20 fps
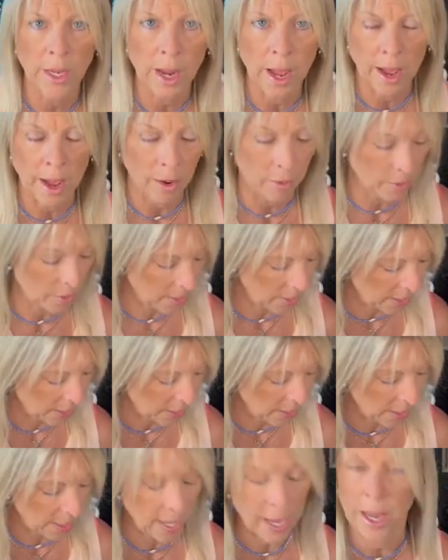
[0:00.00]
how to
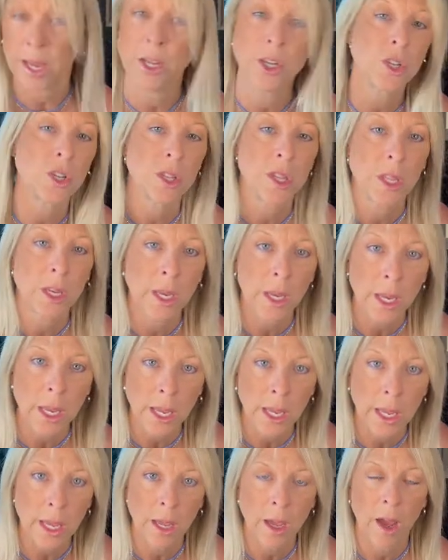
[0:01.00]
engage the
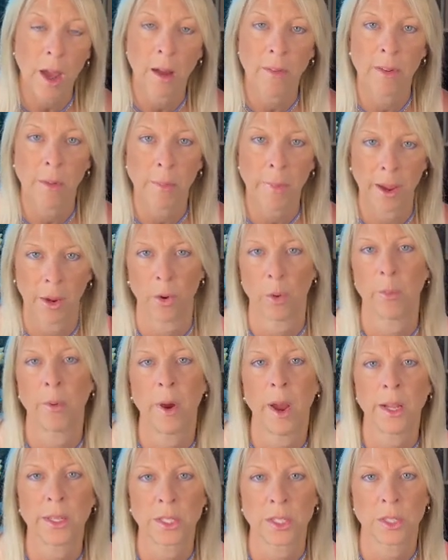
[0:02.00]
knee of a
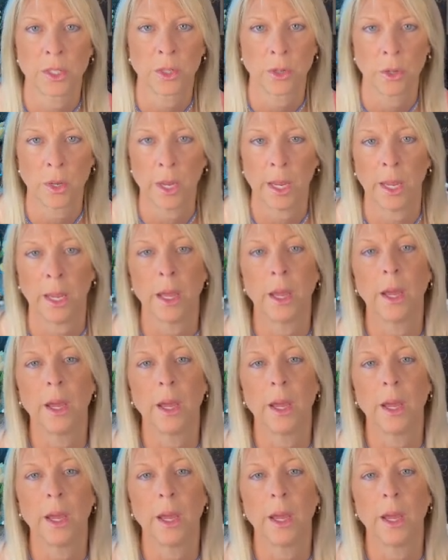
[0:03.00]
microprocessor knee.